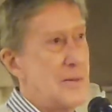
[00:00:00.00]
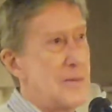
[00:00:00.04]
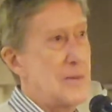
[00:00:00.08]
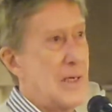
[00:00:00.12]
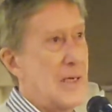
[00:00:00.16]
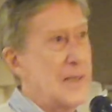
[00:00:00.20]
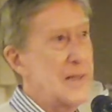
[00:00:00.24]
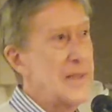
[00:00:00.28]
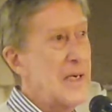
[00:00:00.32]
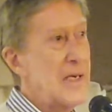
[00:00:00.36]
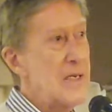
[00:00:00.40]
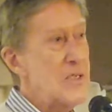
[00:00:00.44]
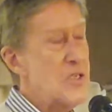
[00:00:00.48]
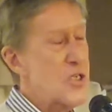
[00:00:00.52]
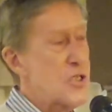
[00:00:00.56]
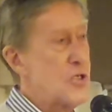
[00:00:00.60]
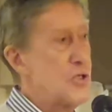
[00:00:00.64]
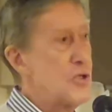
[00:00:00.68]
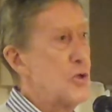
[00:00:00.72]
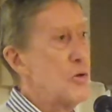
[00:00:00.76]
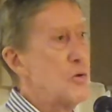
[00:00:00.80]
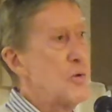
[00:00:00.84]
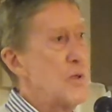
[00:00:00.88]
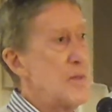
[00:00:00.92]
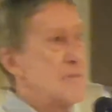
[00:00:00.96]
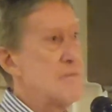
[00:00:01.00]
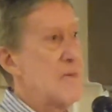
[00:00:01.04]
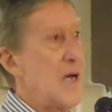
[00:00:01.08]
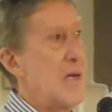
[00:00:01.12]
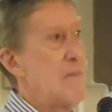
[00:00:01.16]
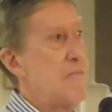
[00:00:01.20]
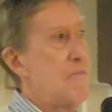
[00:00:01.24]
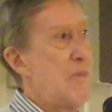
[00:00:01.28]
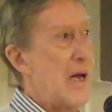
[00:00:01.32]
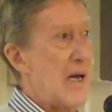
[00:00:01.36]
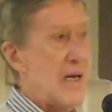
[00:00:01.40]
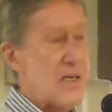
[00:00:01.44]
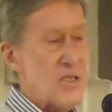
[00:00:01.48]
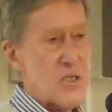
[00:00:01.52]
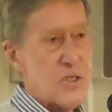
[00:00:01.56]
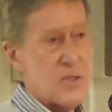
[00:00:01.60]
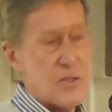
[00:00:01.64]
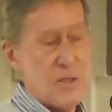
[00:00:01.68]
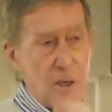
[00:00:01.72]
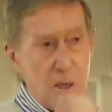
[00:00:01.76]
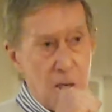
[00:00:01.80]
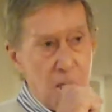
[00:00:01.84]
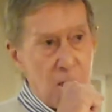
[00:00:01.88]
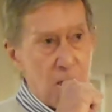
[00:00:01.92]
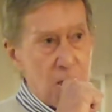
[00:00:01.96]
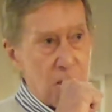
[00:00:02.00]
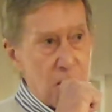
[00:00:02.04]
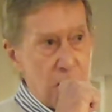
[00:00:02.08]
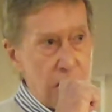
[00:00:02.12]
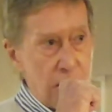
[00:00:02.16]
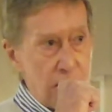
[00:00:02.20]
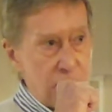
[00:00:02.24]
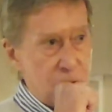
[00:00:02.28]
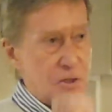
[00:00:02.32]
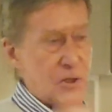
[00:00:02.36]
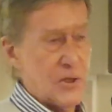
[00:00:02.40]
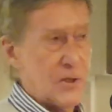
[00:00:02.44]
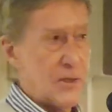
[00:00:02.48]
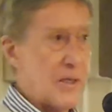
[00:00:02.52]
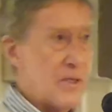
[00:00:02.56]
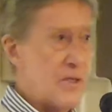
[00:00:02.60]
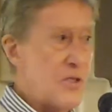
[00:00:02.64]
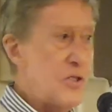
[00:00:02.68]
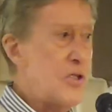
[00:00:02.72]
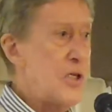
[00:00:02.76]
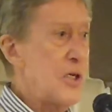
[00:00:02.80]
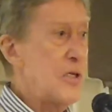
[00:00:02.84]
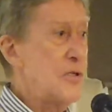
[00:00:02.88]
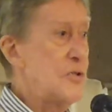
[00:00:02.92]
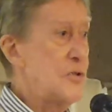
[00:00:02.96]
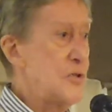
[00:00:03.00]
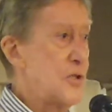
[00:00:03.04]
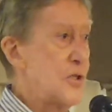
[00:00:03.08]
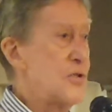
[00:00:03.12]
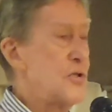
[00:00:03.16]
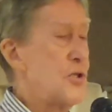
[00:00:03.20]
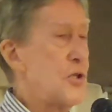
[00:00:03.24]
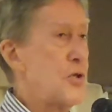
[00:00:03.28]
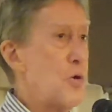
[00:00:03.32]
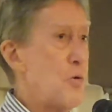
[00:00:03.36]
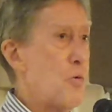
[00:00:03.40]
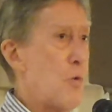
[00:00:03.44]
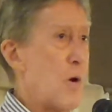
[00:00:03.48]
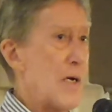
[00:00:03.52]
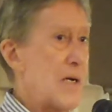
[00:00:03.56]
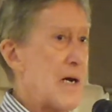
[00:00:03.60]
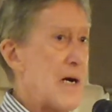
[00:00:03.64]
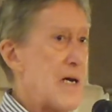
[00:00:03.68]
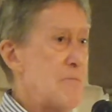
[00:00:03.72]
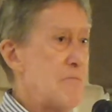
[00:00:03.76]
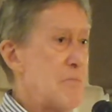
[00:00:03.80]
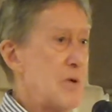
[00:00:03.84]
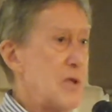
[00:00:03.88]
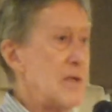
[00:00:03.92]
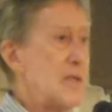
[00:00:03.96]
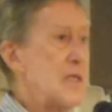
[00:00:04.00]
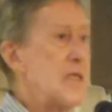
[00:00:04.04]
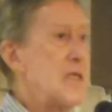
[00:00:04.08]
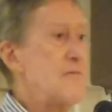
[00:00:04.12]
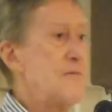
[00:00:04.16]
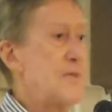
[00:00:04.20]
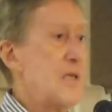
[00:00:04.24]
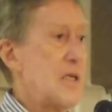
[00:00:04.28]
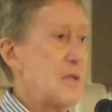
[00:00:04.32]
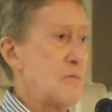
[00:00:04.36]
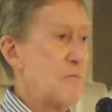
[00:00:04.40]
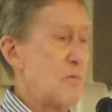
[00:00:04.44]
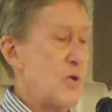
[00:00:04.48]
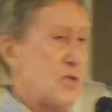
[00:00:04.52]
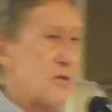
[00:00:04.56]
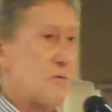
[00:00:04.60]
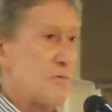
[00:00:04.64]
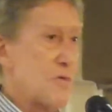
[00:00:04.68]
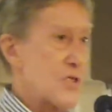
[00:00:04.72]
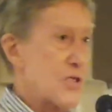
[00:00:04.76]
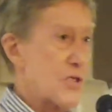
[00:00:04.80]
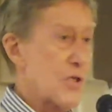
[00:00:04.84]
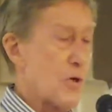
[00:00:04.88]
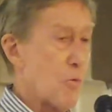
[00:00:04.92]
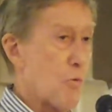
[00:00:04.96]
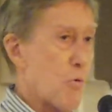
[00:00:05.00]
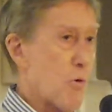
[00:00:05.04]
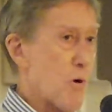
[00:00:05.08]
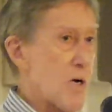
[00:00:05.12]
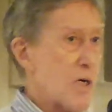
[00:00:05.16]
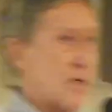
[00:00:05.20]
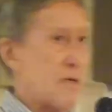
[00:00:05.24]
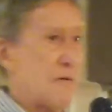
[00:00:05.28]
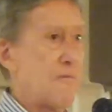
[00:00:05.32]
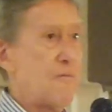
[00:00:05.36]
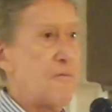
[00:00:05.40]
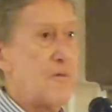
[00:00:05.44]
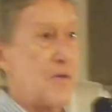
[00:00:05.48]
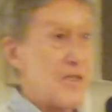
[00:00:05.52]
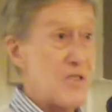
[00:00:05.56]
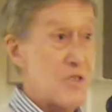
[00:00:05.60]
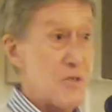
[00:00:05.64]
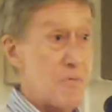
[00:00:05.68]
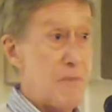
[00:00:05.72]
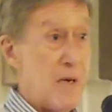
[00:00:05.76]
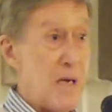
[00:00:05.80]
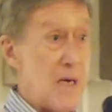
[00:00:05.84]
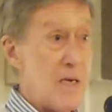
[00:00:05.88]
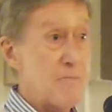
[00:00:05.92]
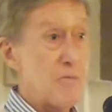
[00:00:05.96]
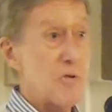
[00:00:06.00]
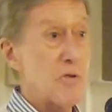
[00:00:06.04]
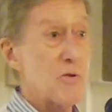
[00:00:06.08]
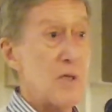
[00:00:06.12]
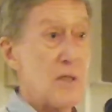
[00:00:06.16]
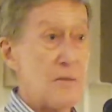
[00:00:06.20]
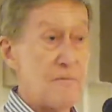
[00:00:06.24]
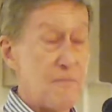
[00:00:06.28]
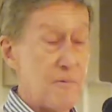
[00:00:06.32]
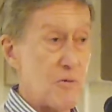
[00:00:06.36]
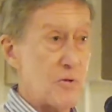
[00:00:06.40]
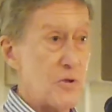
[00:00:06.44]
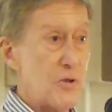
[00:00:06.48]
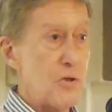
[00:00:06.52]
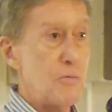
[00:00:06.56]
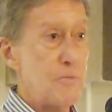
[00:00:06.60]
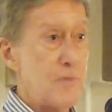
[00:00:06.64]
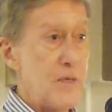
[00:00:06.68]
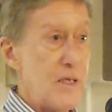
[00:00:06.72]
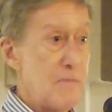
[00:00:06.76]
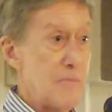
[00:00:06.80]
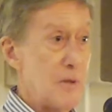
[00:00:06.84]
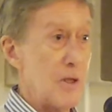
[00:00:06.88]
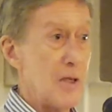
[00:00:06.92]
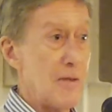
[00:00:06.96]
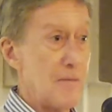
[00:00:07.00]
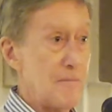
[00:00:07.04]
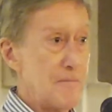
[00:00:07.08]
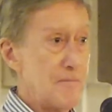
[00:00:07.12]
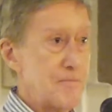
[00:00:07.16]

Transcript: I guess doing my best to continue to do what I believed in, which was to work for this paper and for you people,